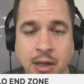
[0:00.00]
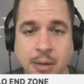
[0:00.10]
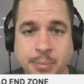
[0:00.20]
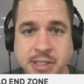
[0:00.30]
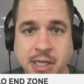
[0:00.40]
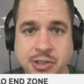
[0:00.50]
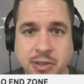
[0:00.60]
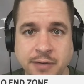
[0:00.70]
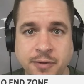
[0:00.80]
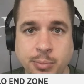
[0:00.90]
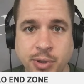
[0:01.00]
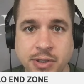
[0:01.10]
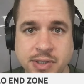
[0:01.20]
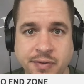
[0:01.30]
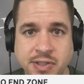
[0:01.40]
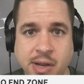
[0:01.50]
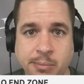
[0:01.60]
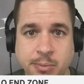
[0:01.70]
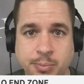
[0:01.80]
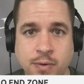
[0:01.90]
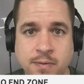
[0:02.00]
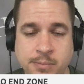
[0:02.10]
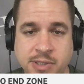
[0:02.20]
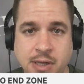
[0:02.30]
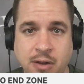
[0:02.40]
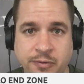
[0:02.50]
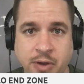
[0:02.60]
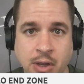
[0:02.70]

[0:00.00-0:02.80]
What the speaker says: potentially for the Bills if he's able to prove himself